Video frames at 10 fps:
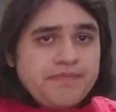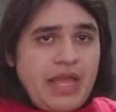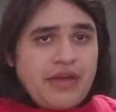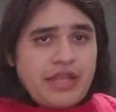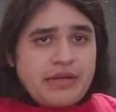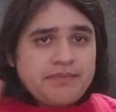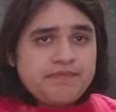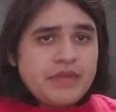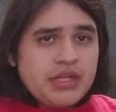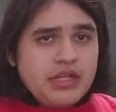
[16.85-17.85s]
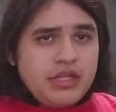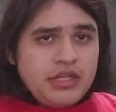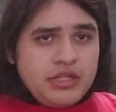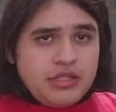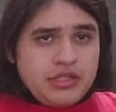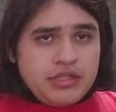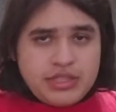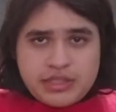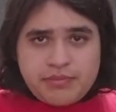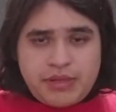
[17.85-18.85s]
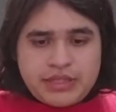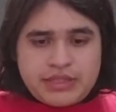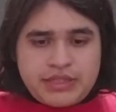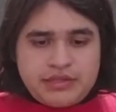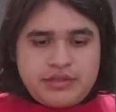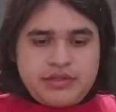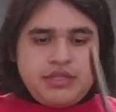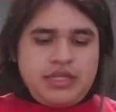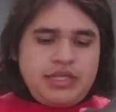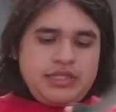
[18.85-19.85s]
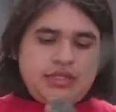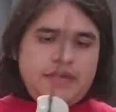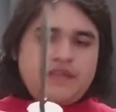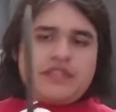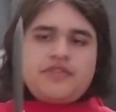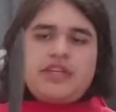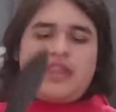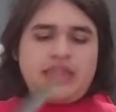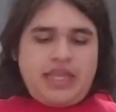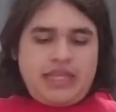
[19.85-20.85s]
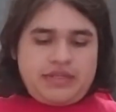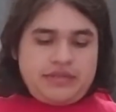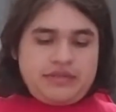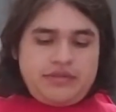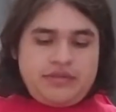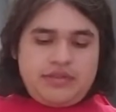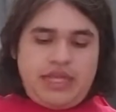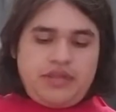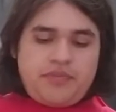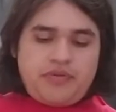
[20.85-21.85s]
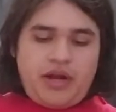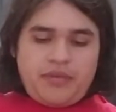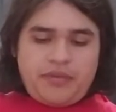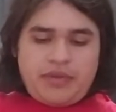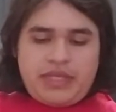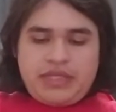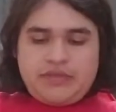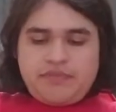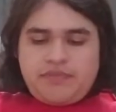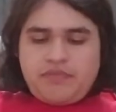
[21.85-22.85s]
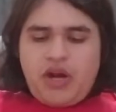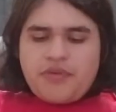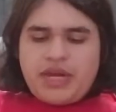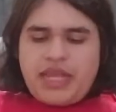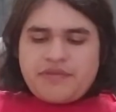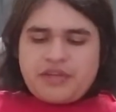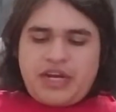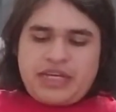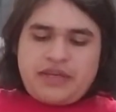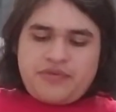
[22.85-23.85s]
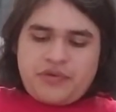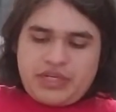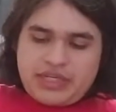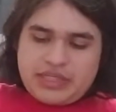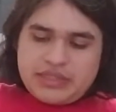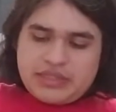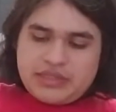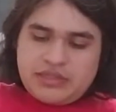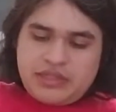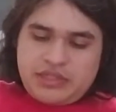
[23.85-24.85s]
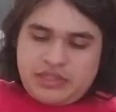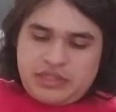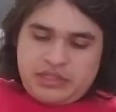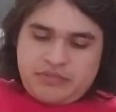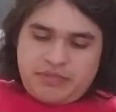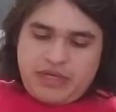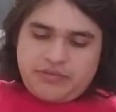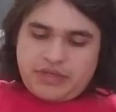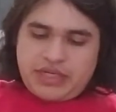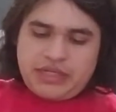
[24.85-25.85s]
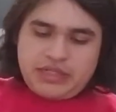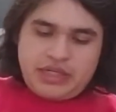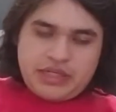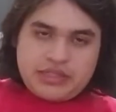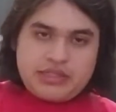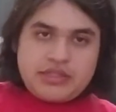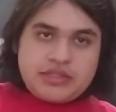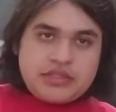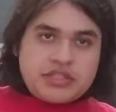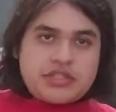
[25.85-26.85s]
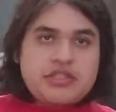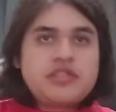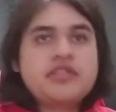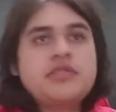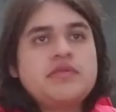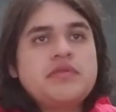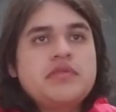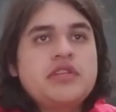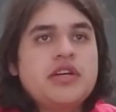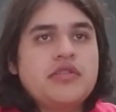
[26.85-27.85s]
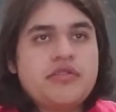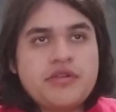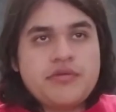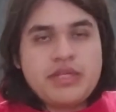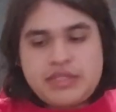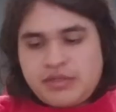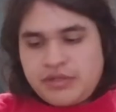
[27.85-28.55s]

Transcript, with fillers: Now then, this unboxing is of a certain thing that you probably already have a good idea of what it is, but we're gonna just go through it.